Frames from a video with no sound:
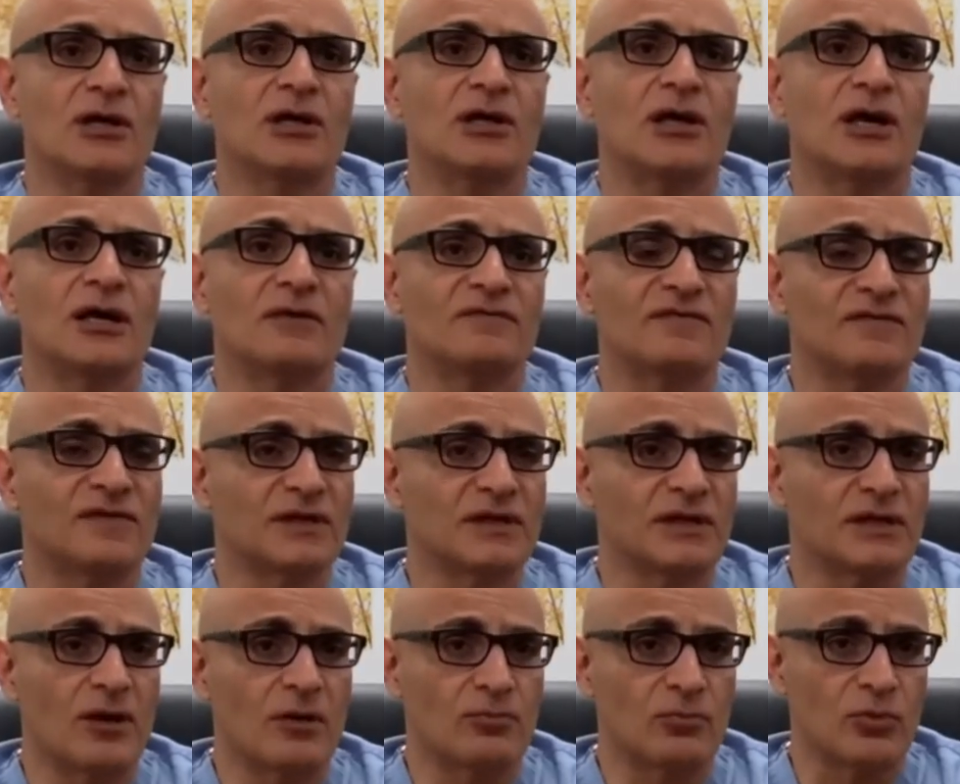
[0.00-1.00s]
and fill
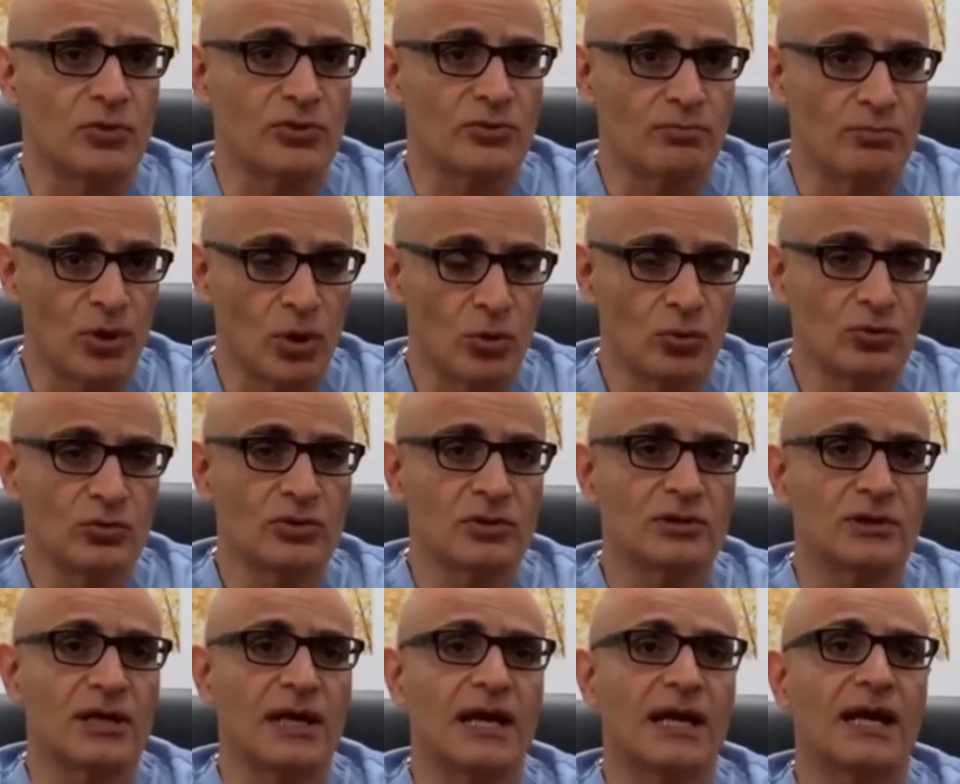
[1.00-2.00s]
it up with bone
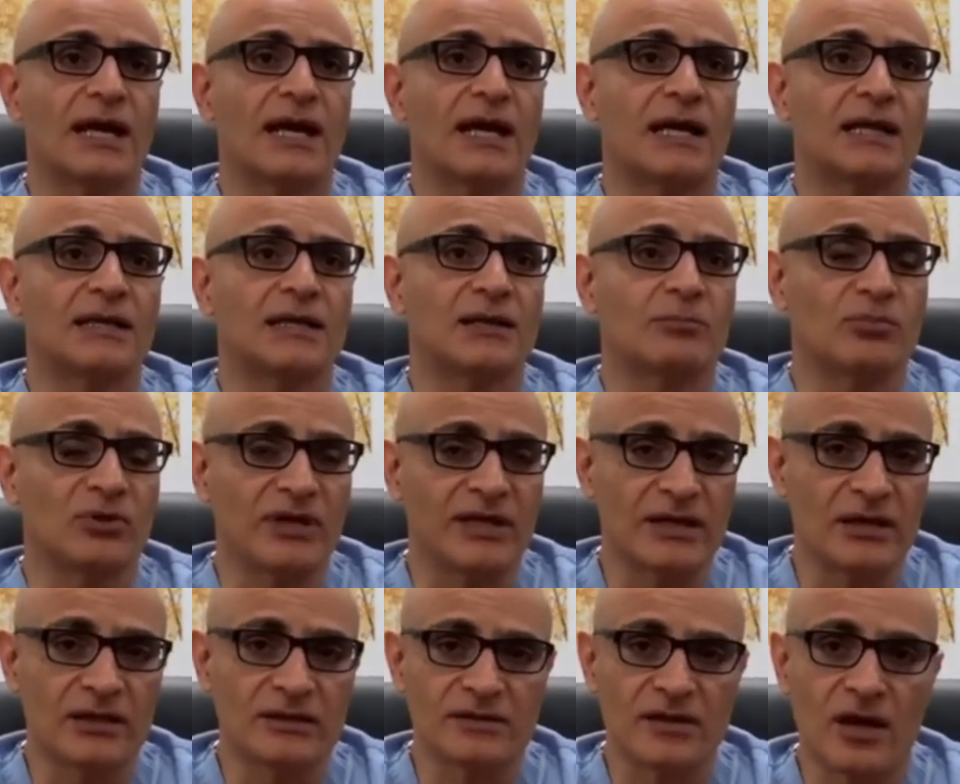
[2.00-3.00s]
and a plate
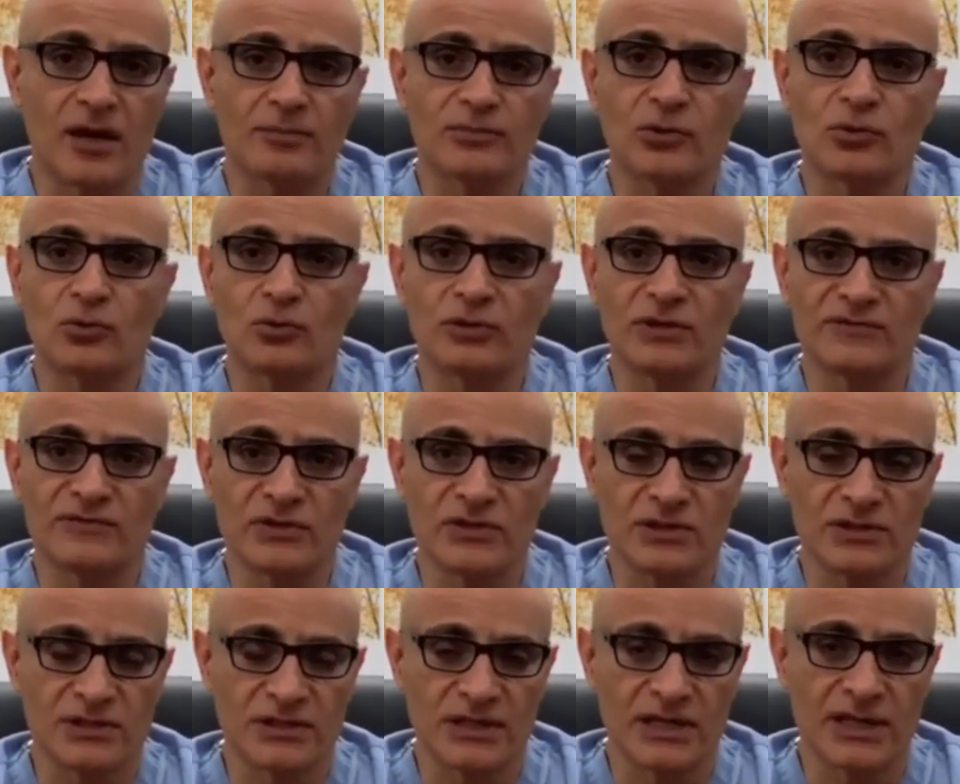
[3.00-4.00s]
on top to hold
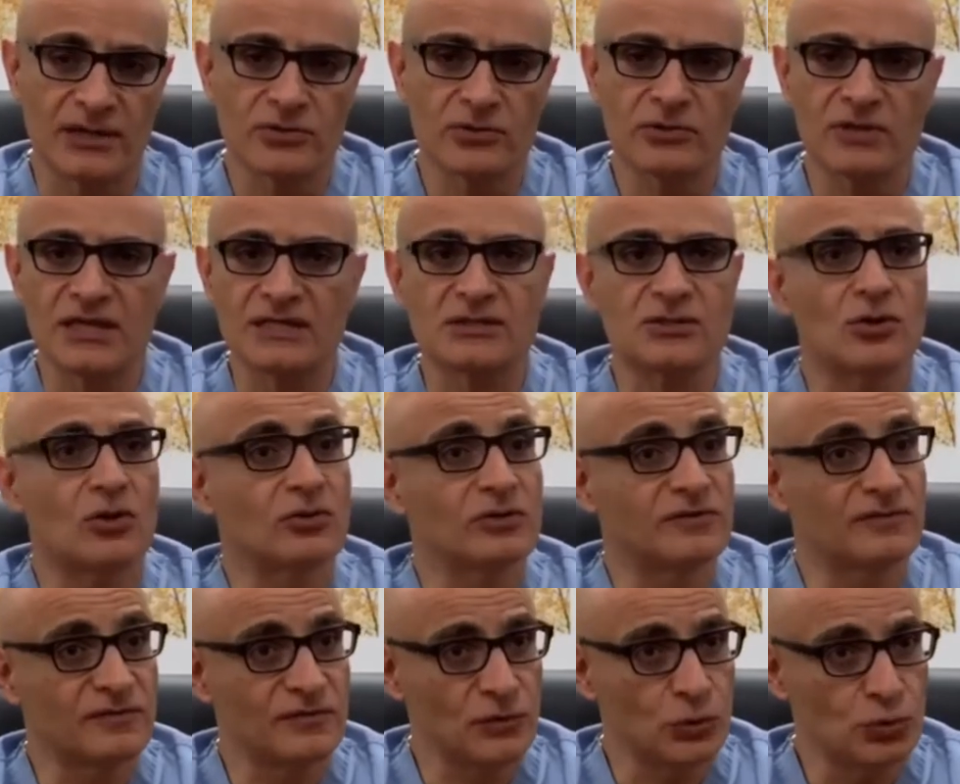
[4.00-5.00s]
everything together. That's called a
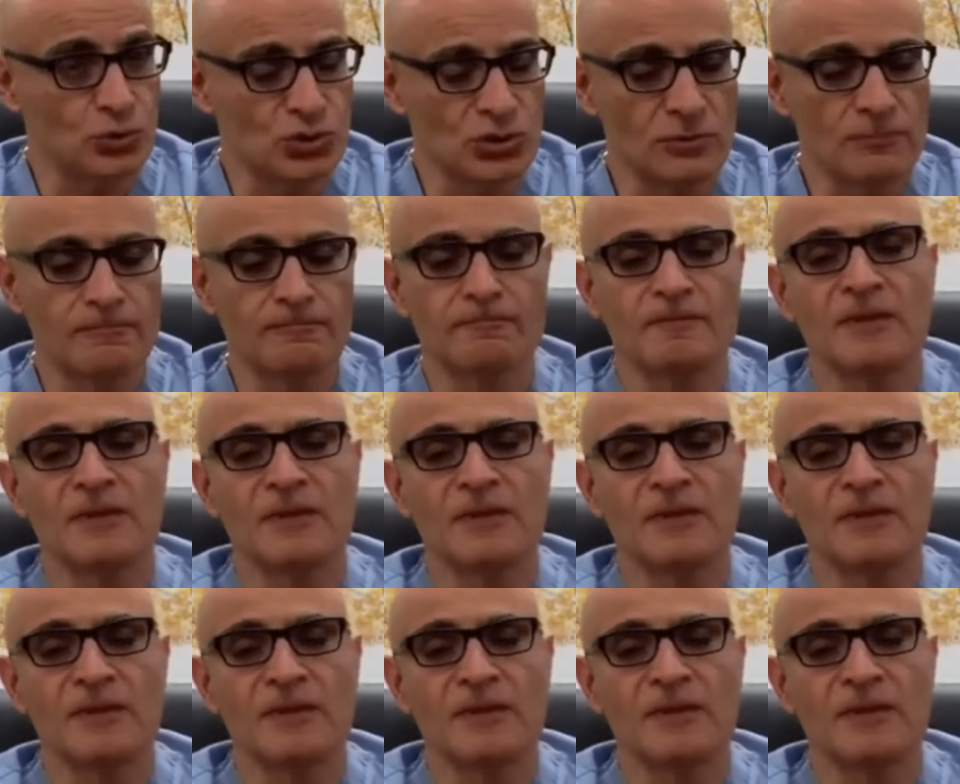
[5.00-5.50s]
fusion.